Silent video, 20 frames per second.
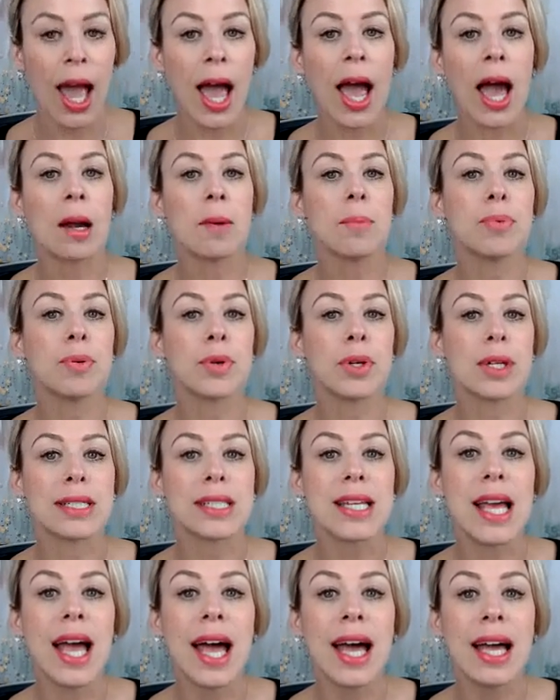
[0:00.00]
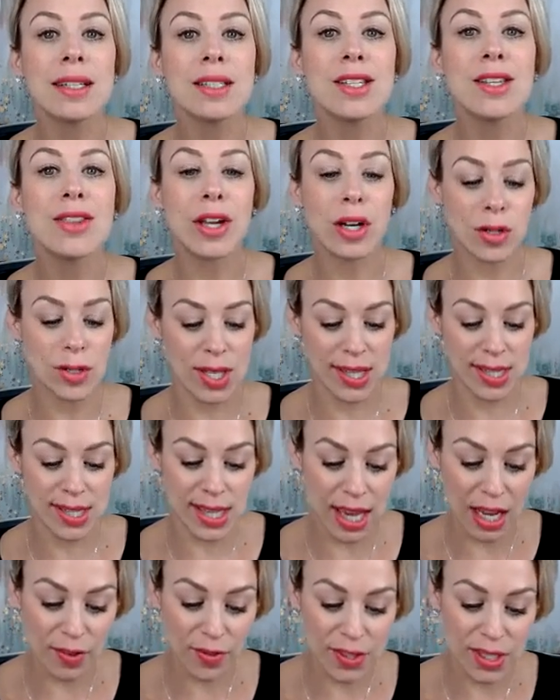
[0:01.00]
and protect their
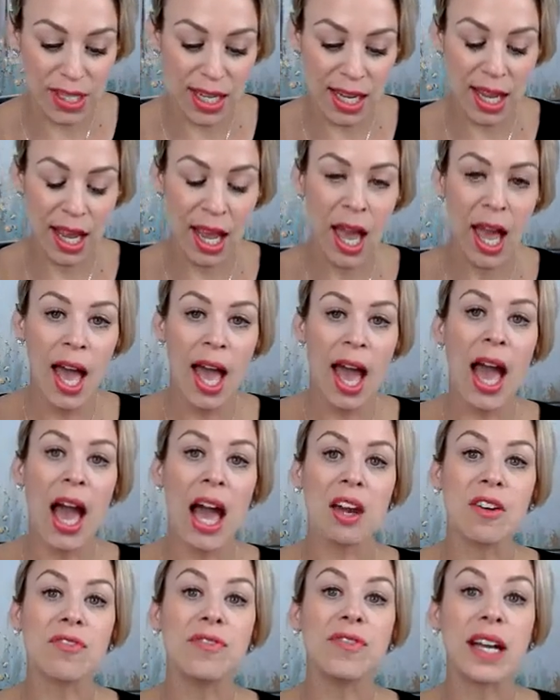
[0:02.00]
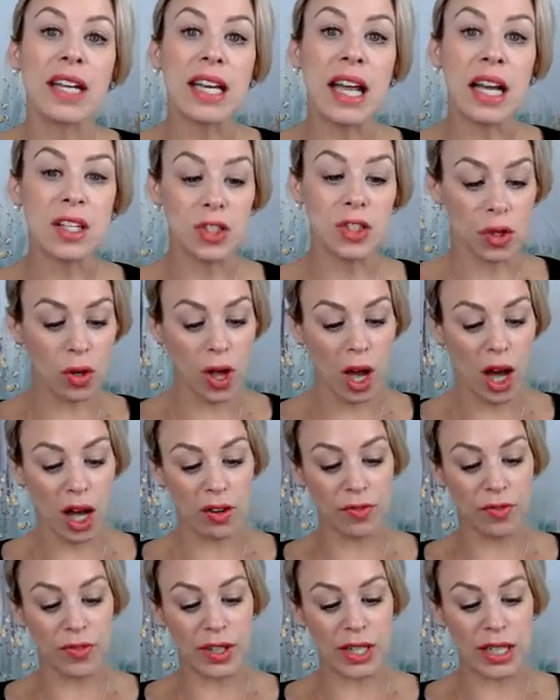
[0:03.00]
safety and financial
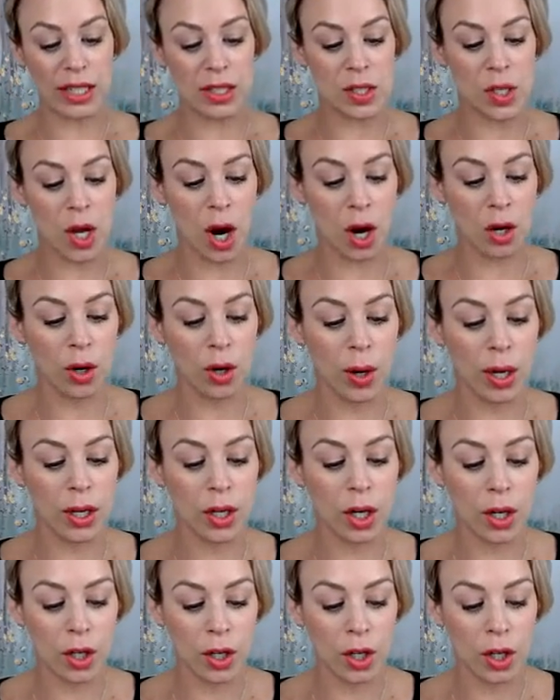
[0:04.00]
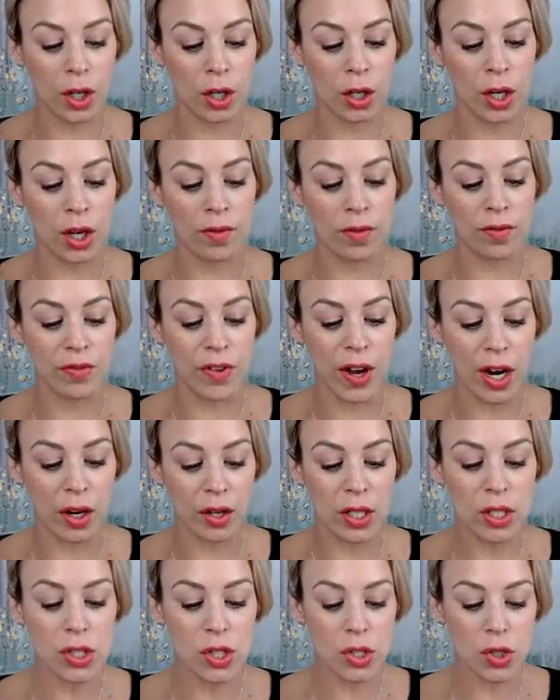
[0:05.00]
confidence are going to earn
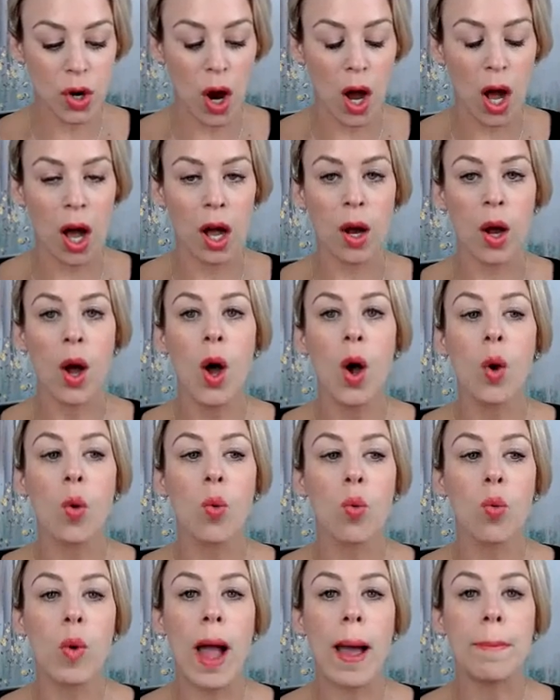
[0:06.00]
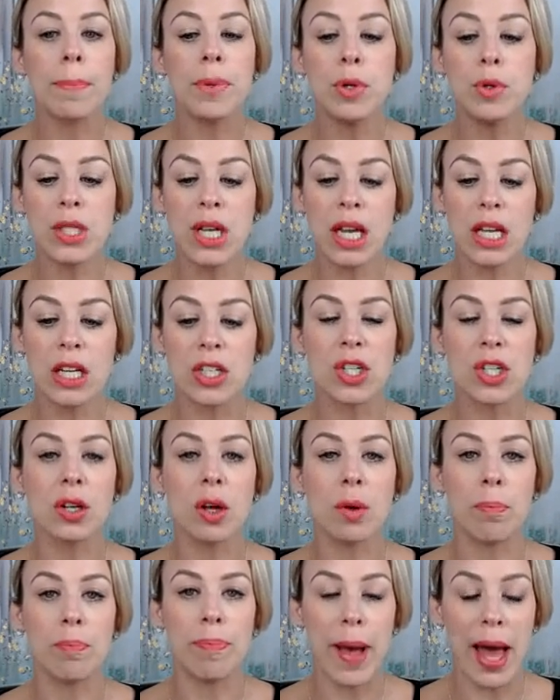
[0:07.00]
very strong
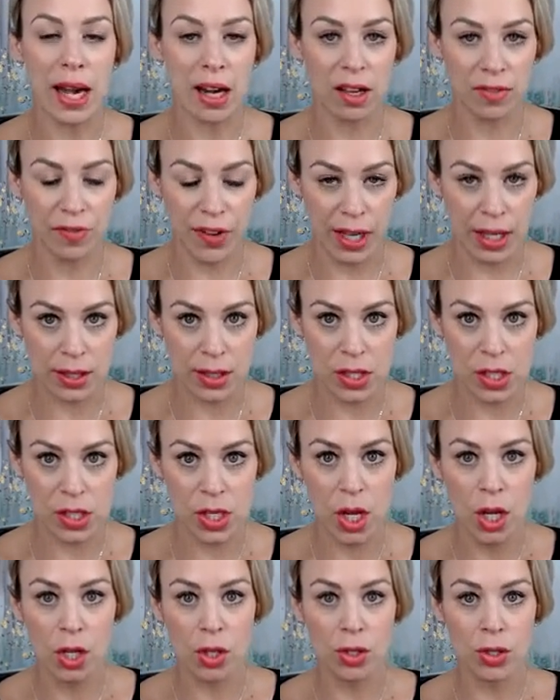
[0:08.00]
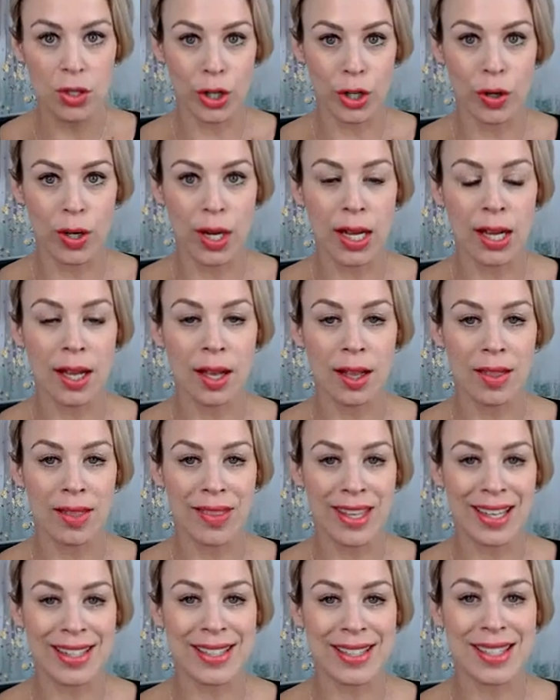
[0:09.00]
reputational benefits during
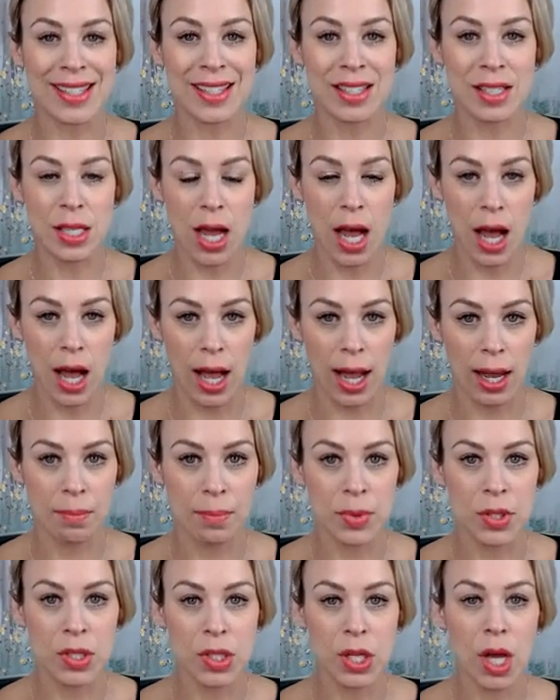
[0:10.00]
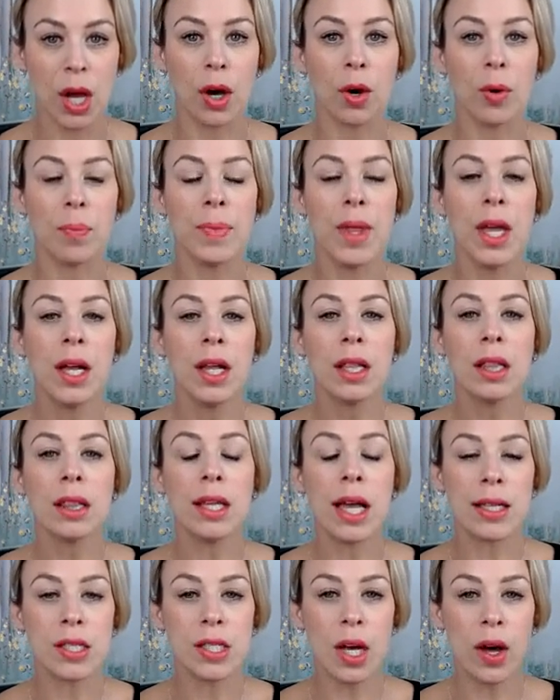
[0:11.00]
this time. So
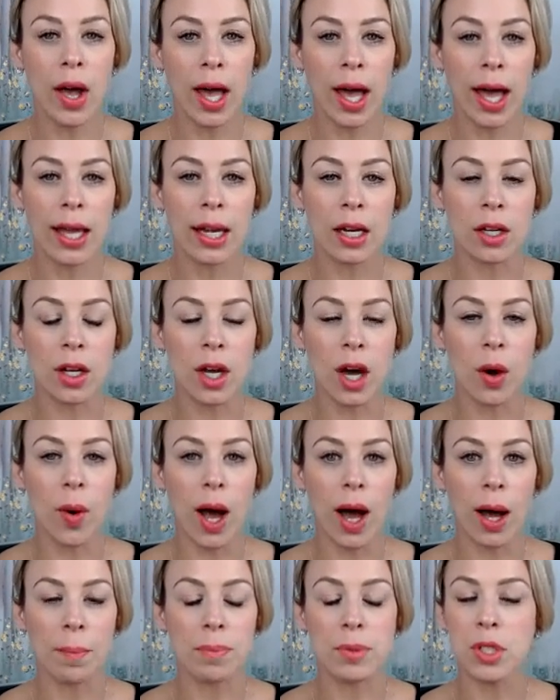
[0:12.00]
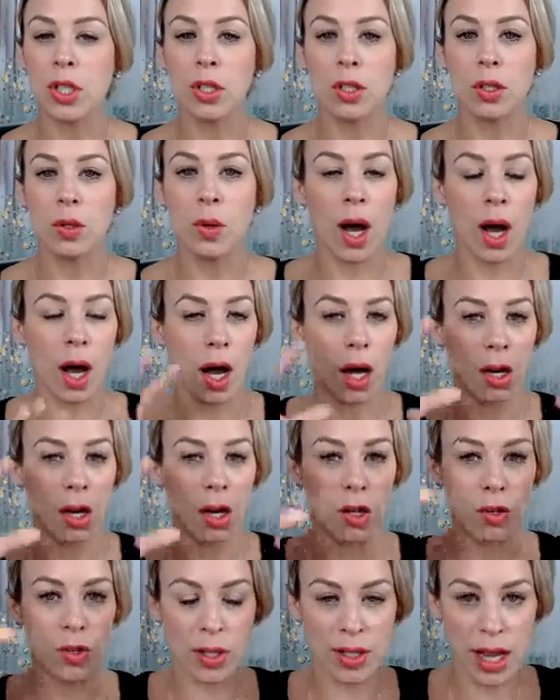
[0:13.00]
let's go ahead and go up to
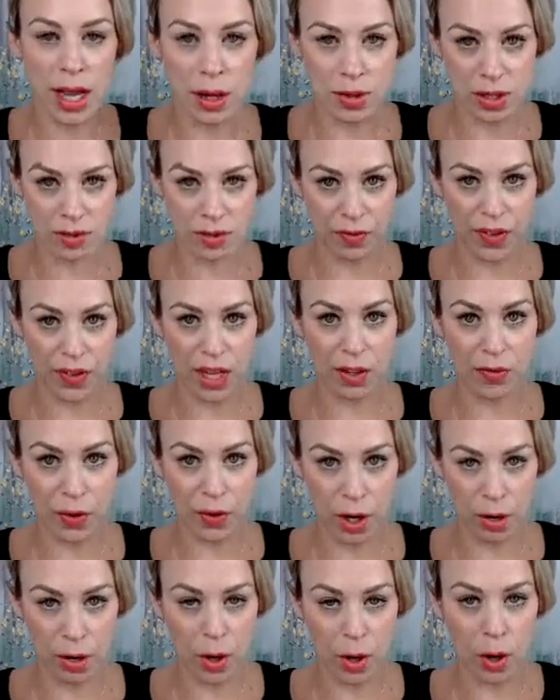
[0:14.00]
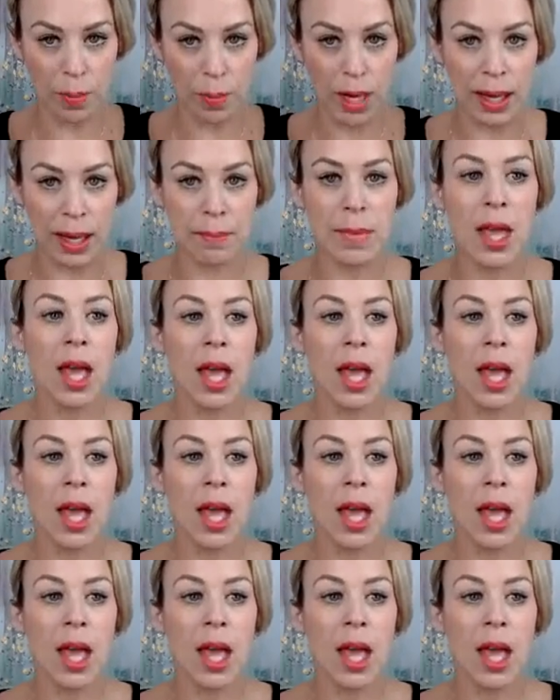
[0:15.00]
100,000 feet for a moment.